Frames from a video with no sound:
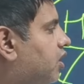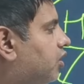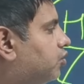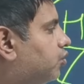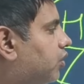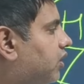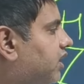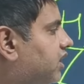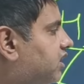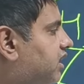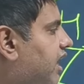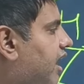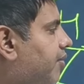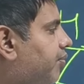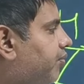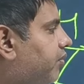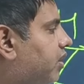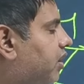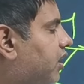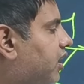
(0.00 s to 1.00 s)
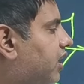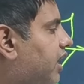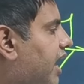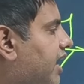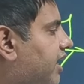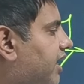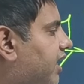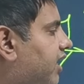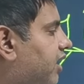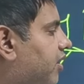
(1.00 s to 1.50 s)
So this
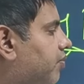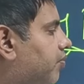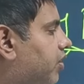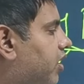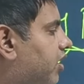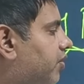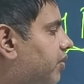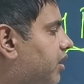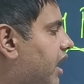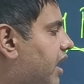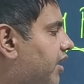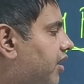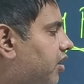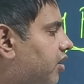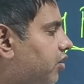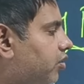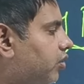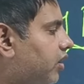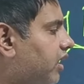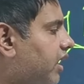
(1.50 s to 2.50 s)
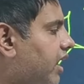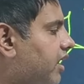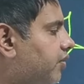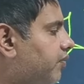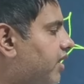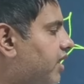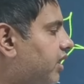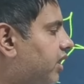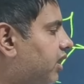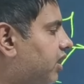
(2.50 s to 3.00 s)
right atrium blood will enter into the right
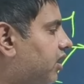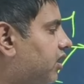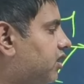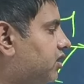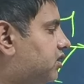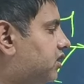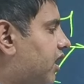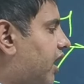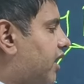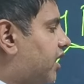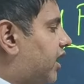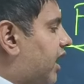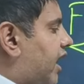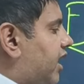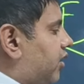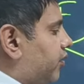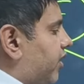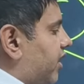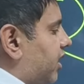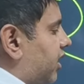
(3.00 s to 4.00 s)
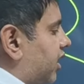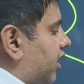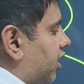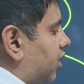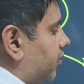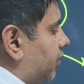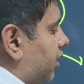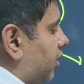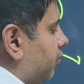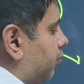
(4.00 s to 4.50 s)
ventricles, and right
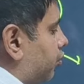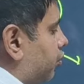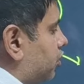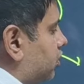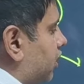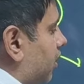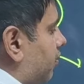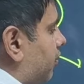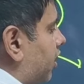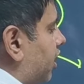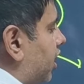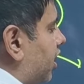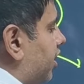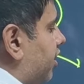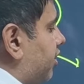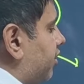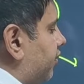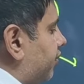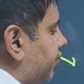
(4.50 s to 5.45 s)
ventricle will push the blood